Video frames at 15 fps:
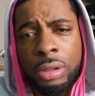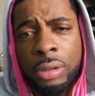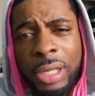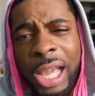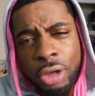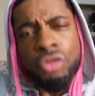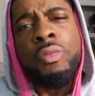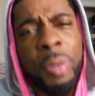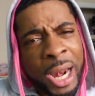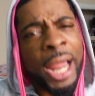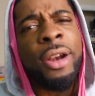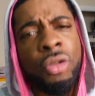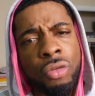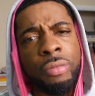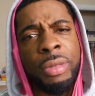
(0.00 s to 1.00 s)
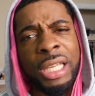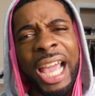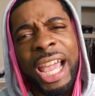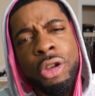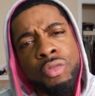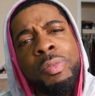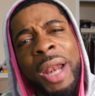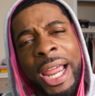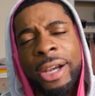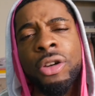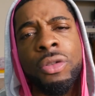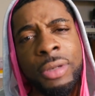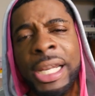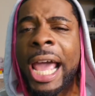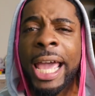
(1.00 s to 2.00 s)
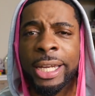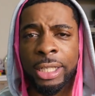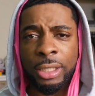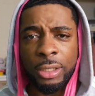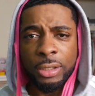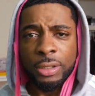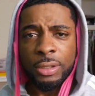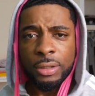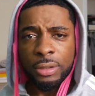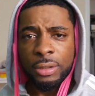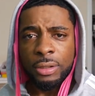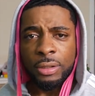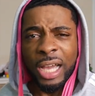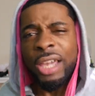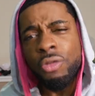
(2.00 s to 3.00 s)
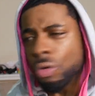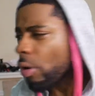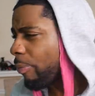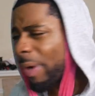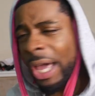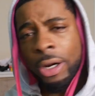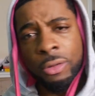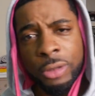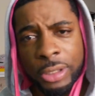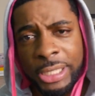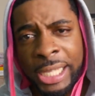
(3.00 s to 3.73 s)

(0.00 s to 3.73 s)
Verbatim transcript: how you plotting on me? How you plotting on daddy? How you gonna plot on your